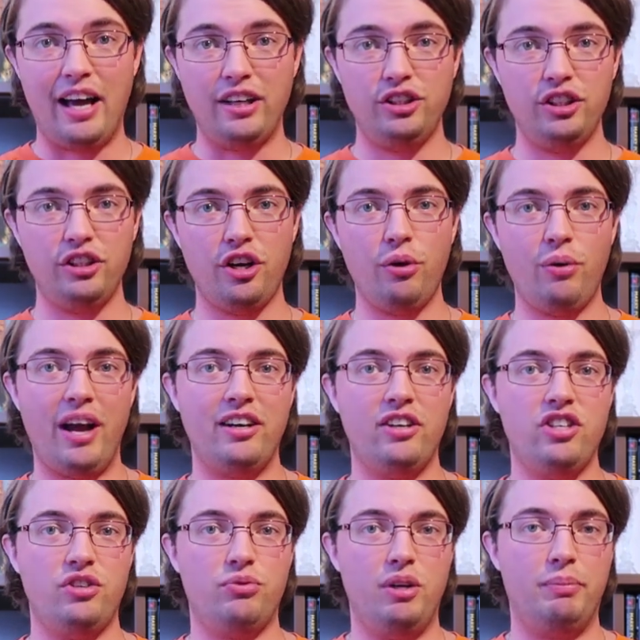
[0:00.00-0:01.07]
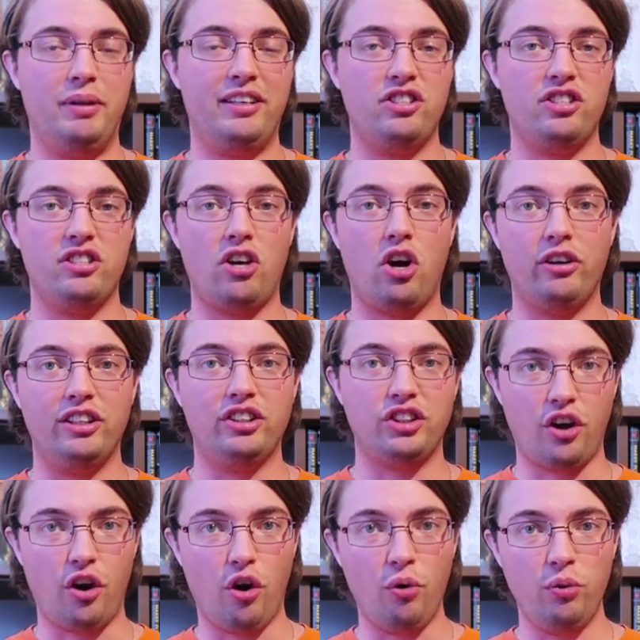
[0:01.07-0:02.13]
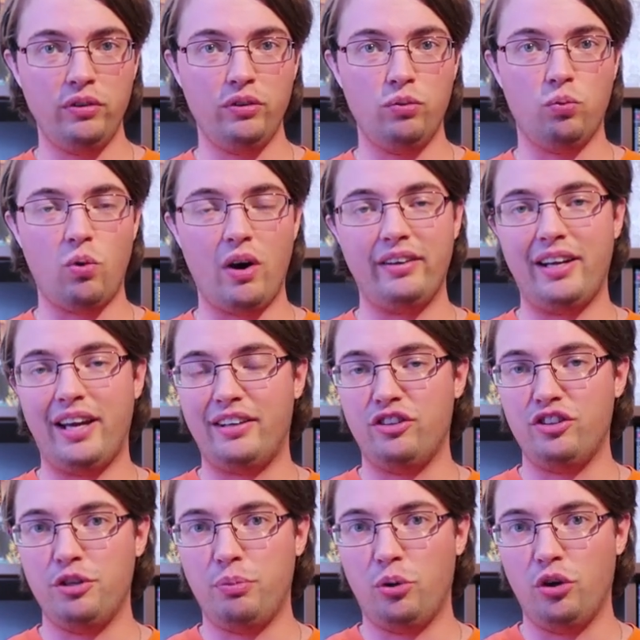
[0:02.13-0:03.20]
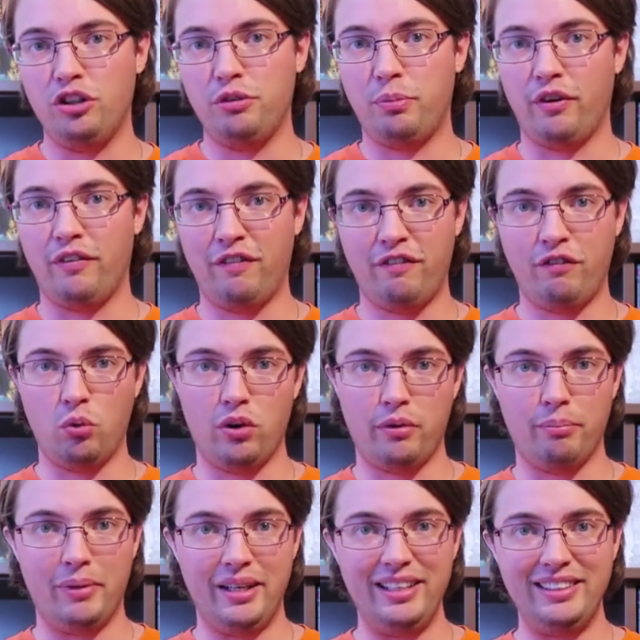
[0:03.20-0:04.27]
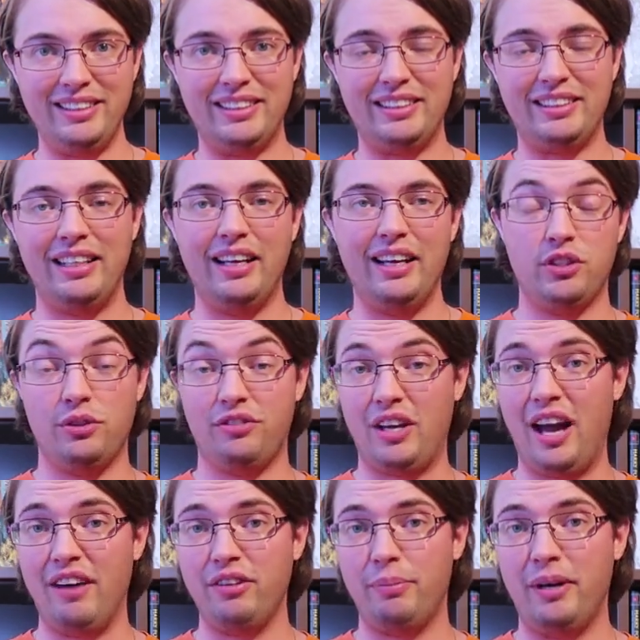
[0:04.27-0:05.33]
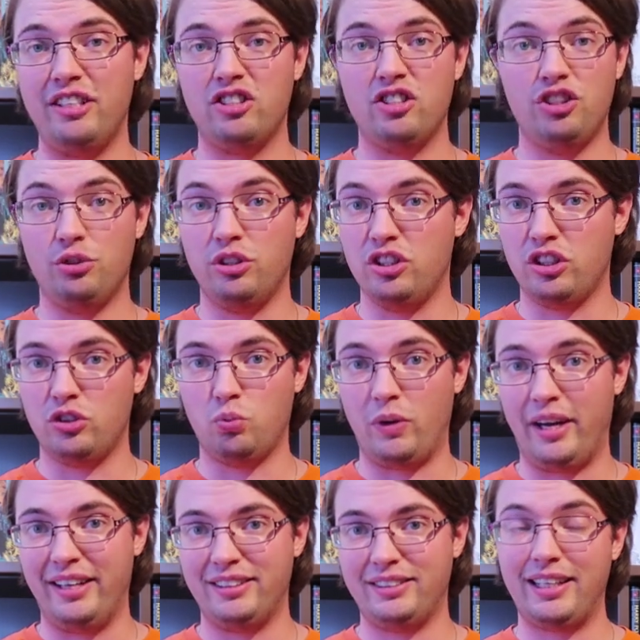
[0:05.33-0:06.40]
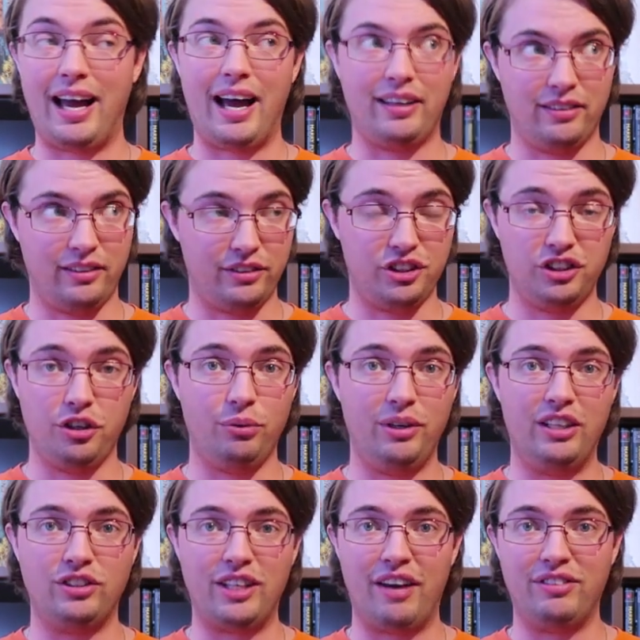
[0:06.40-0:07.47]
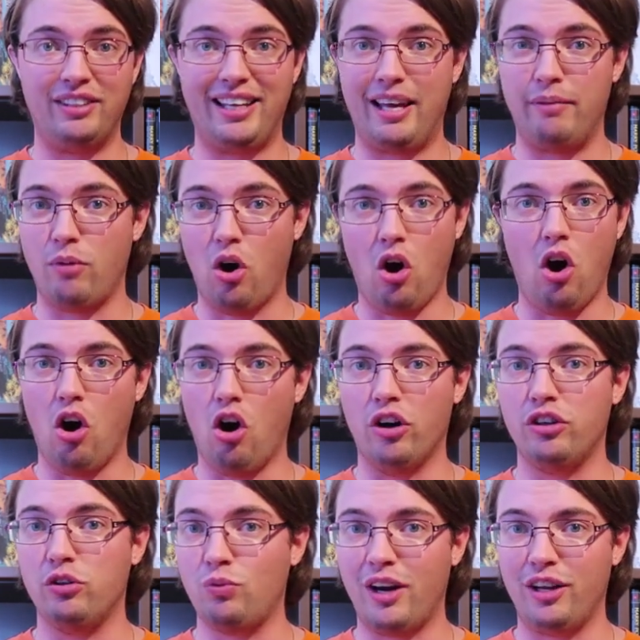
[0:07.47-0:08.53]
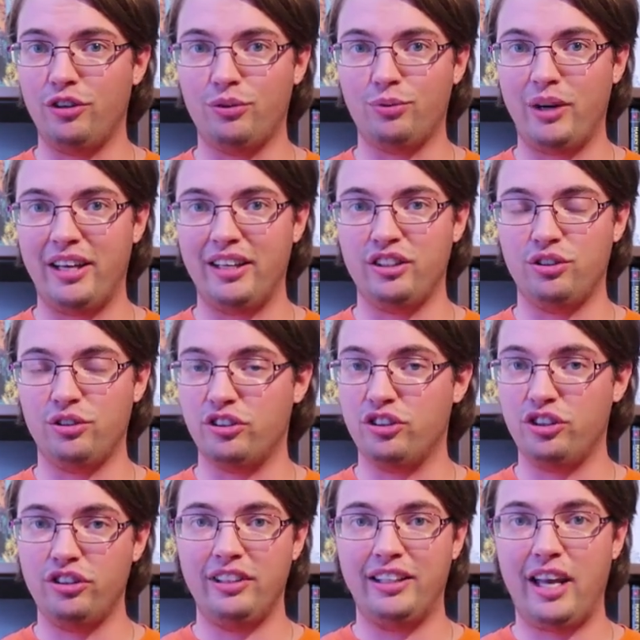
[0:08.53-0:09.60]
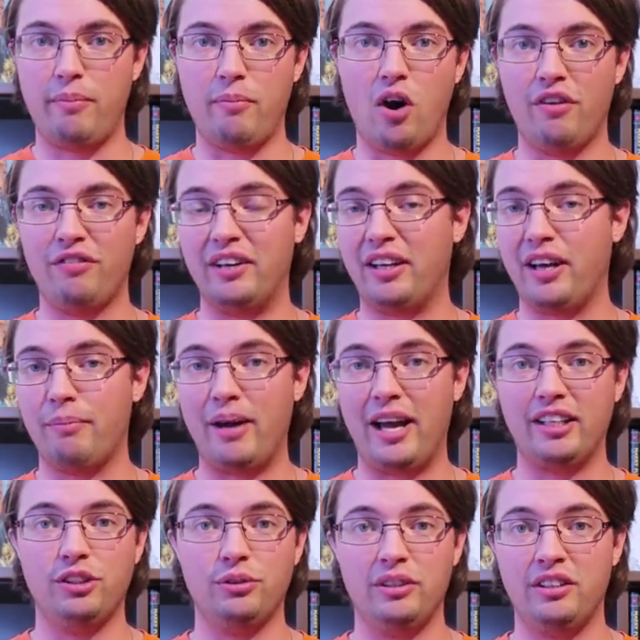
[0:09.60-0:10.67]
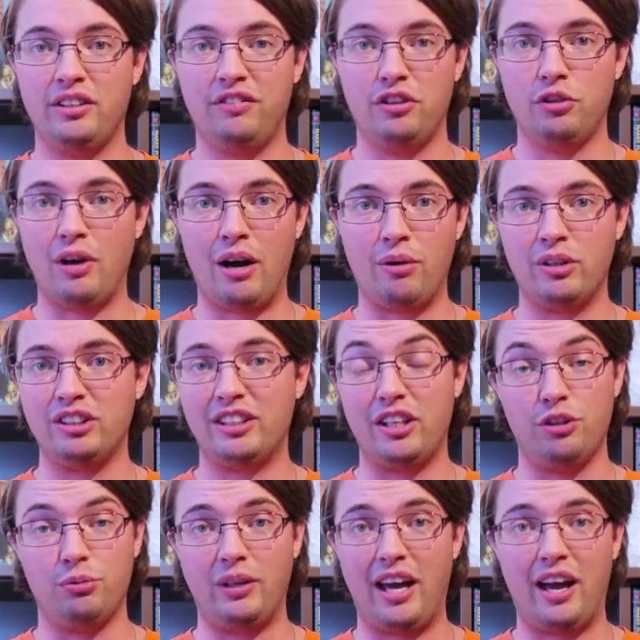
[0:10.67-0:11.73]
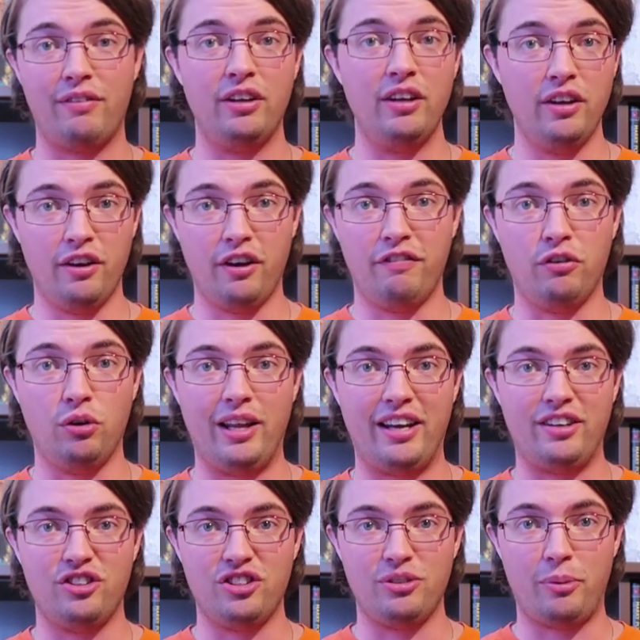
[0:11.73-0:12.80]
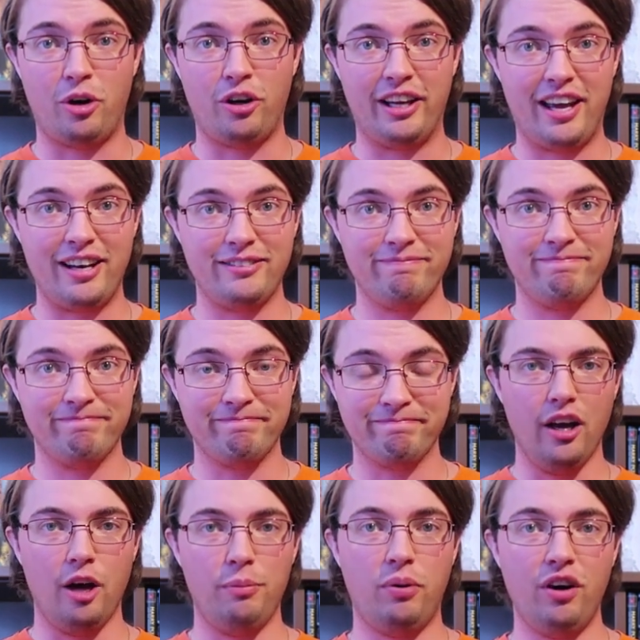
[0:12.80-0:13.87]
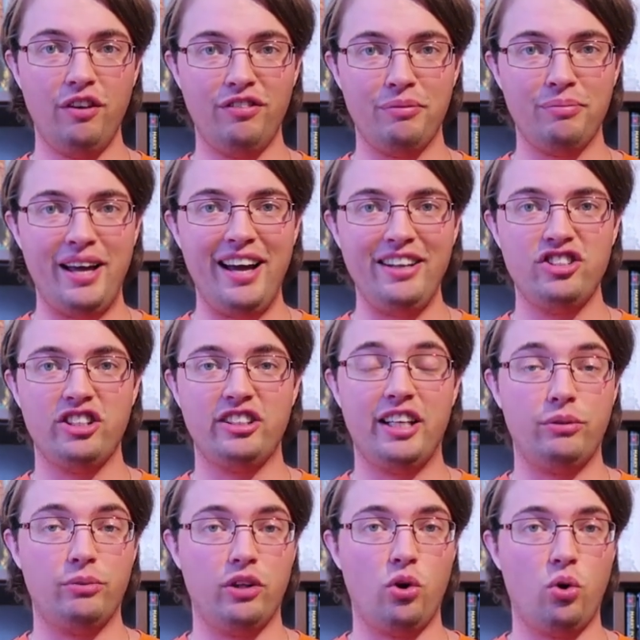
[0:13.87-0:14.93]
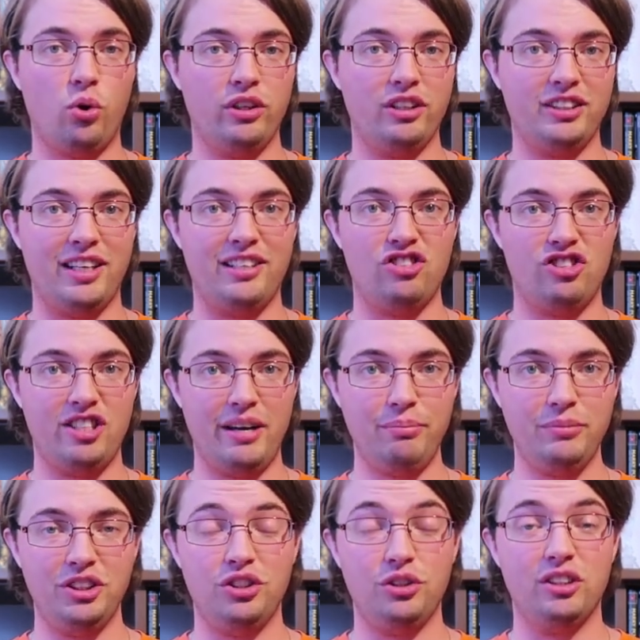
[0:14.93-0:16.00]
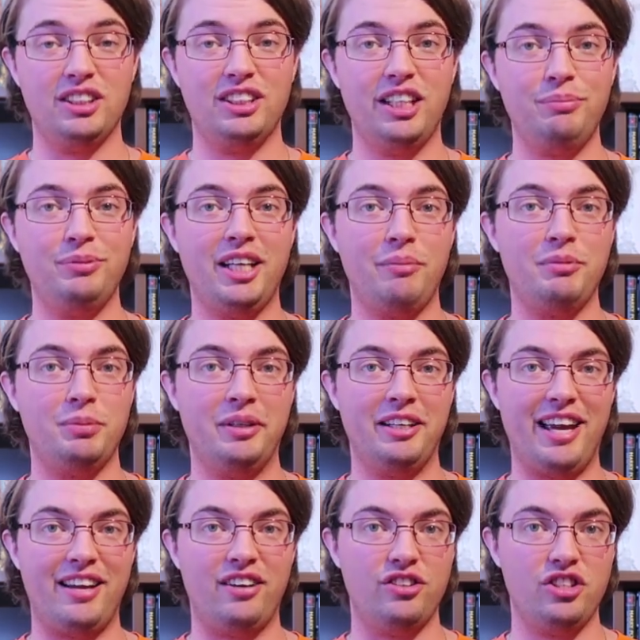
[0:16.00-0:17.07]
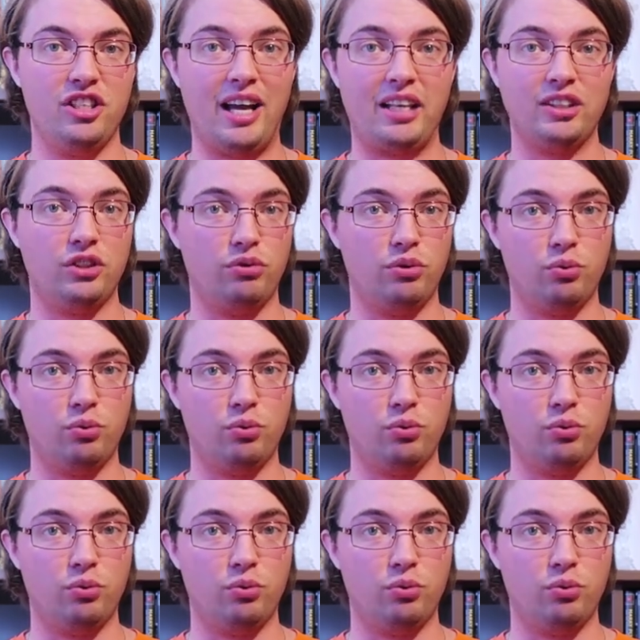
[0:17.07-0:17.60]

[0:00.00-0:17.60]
As you know, energy replenishes on its own 1 energy point per 4 minutes. So if you have the patience, you can just wait, and there's no need to have the game on while you're waiting. You can turn the game off and come back to it in a few hours and you will have a full energy bar again. Apart from that, just like with coins and gems, you can sometimes pick energy as a